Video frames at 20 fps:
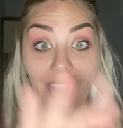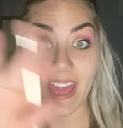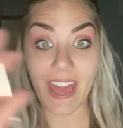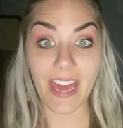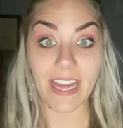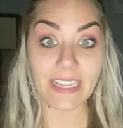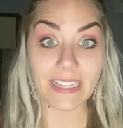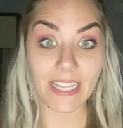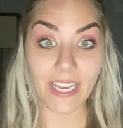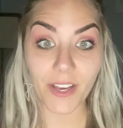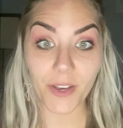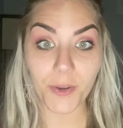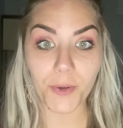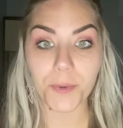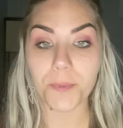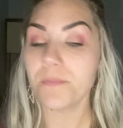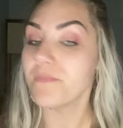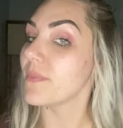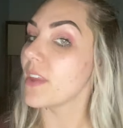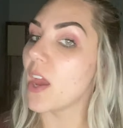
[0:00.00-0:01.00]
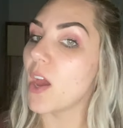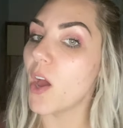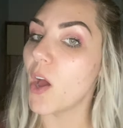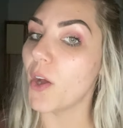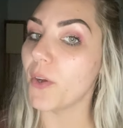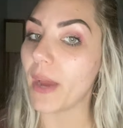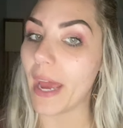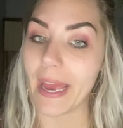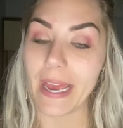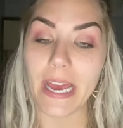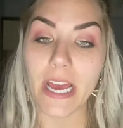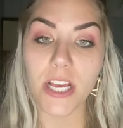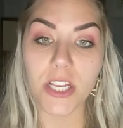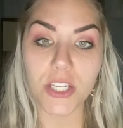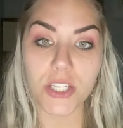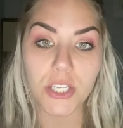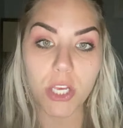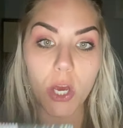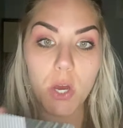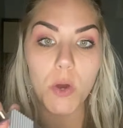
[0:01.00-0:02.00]
Hello. Okay,
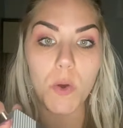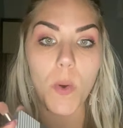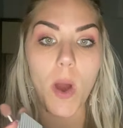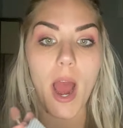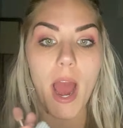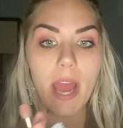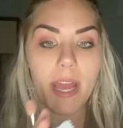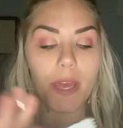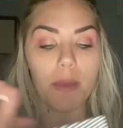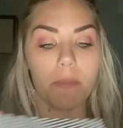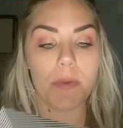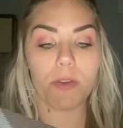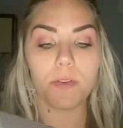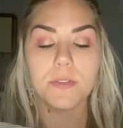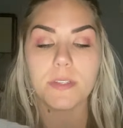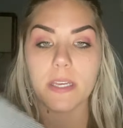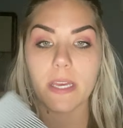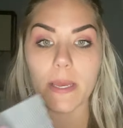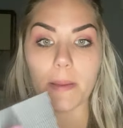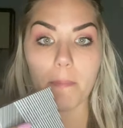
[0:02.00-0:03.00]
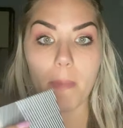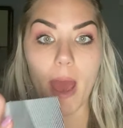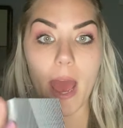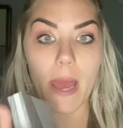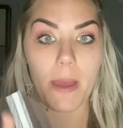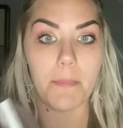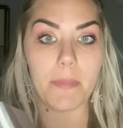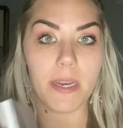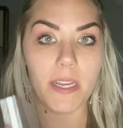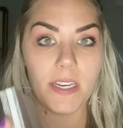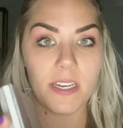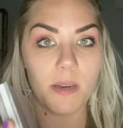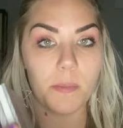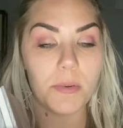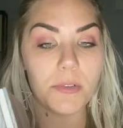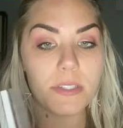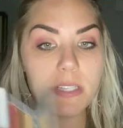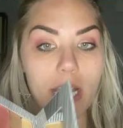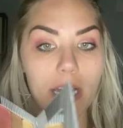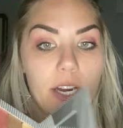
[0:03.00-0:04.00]
so I am using my mini
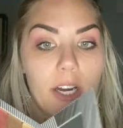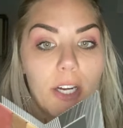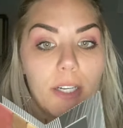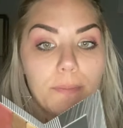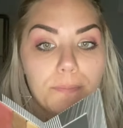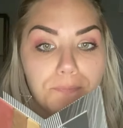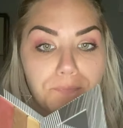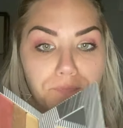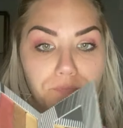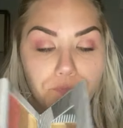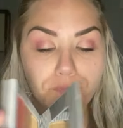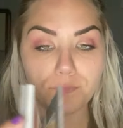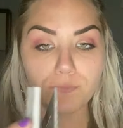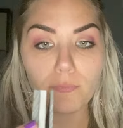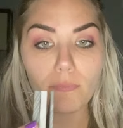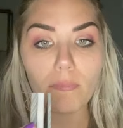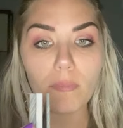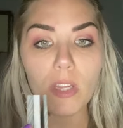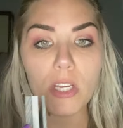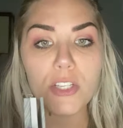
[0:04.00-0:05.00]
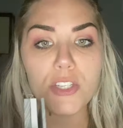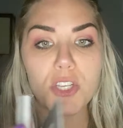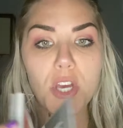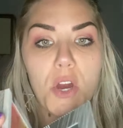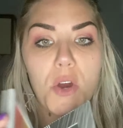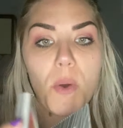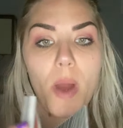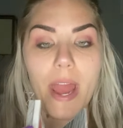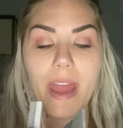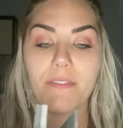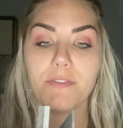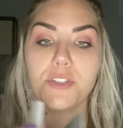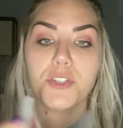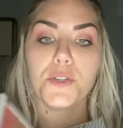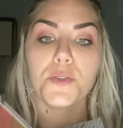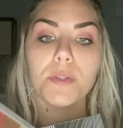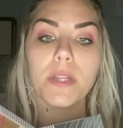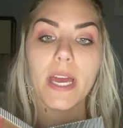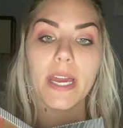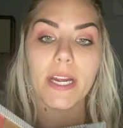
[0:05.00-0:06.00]
double decker. So I have
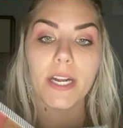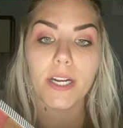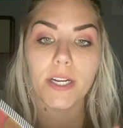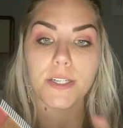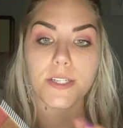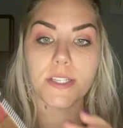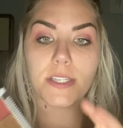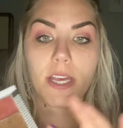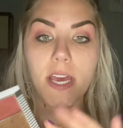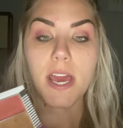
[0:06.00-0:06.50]
two layers.